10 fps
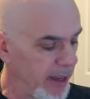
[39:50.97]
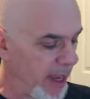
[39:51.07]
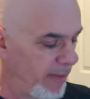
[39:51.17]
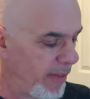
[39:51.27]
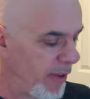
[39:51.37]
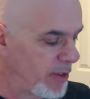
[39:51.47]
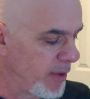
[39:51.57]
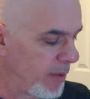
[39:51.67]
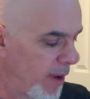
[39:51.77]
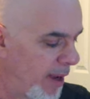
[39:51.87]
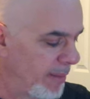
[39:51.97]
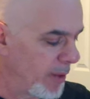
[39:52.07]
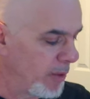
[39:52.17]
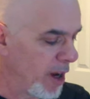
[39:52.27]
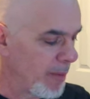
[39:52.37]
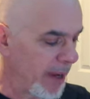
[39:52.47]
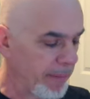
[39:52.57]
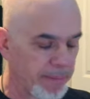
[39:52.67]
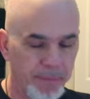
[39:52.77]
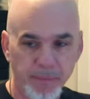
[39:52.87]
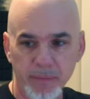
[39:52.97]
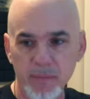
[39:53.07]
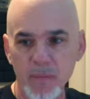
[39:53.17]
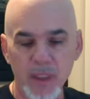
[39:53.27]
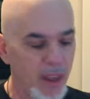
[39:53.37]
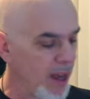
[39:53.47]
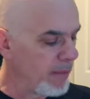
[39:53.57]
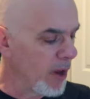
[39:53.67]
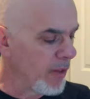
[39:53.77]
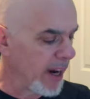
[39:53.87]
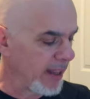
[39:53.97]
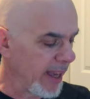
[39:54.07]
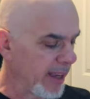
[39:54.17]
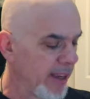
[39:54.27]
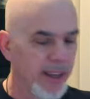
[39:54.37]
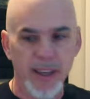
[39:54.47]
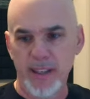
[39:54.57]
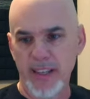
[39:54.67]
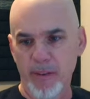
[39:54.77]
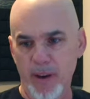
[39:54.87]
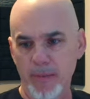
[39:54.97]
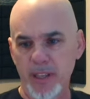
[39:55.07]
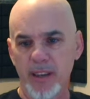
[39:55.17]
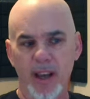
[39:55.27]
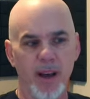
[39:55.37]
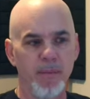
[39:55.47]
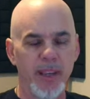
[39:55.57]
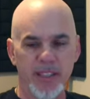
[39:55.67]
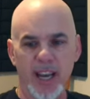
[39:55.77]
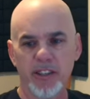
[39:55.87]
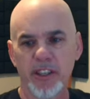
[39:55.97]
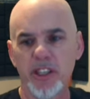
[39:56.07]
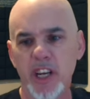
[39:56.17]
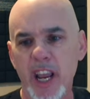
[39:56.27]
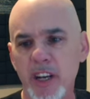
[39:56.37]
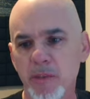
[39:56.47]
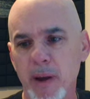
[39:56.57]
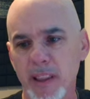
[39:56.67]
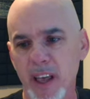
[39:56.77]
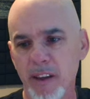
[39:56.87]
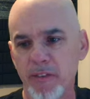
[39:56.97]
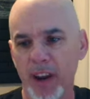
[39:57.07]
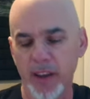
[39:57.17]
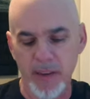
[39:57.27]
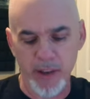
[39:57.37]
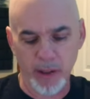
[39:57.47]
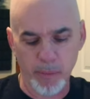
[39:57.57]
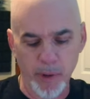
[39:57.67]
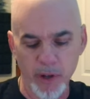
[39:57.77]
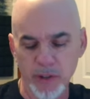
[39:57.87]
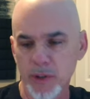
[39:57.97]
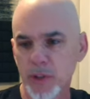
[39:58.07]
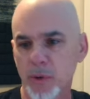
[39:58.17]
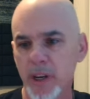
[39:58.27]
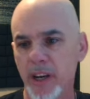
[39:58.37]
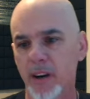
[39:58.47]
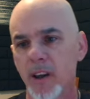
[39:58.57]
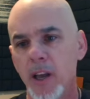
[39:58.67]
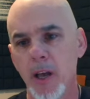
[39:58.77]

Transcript: And those of you um, who know me um, know that I like Dave Ramsey. Um, he's actually changed my life. And I'll give you a little personal story here.